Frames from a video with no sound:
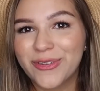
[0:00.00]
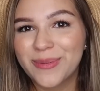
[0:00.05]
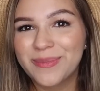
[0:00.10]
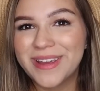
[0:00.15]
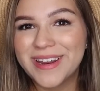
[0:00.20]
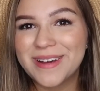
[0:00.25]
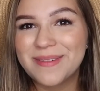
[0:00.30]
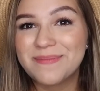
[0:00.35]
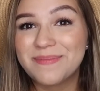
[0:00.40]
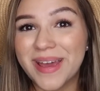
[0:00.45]
for
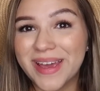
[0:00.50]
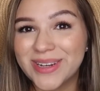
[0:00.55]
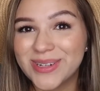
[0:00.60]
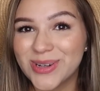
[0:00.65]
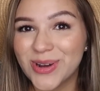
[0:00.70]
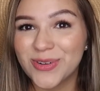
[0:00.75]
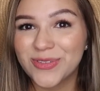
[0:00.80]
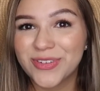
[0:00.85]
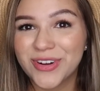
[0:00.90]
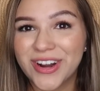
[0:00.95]
me to
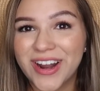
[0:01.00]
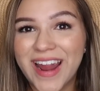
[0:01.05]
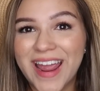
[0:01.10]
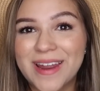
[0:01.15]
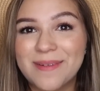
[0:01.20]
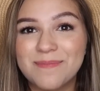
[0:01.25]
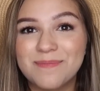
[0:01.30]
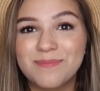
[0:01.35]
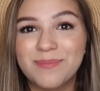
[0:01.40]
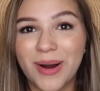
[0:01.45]
bend over
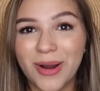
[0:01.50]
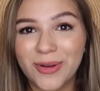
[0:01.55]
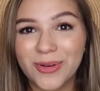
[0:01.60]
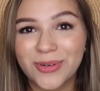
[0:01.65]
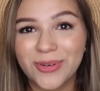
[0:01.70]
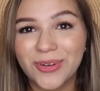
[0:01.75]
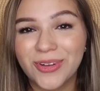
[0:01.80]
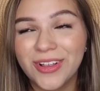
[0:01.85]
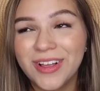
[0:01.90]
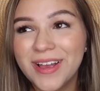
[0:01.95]
and
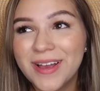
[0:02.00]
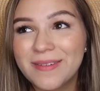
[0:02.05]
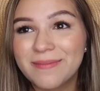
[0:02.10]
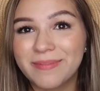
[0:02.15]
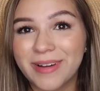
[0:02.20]
buckle